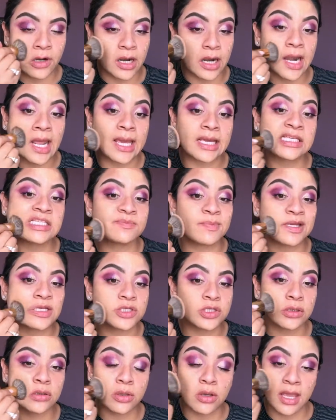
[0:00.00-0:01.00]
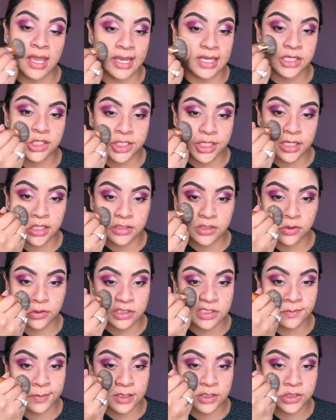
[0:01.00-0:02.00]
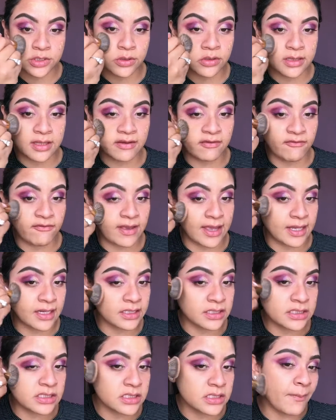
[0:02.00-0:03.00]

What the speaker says: like special occasions or special events.